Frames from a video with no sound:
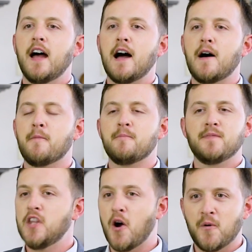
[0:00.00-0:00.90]

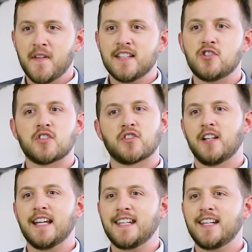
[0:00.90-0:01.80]
No, just
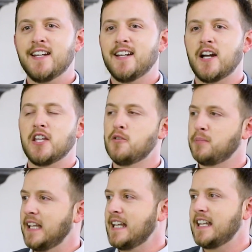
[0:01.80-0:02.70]
like you
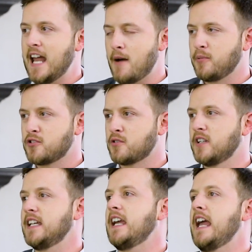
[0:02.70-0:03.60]
plant an apple
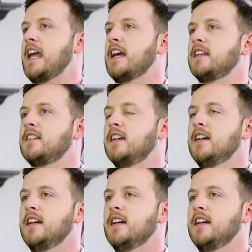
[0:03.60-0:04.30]
tree and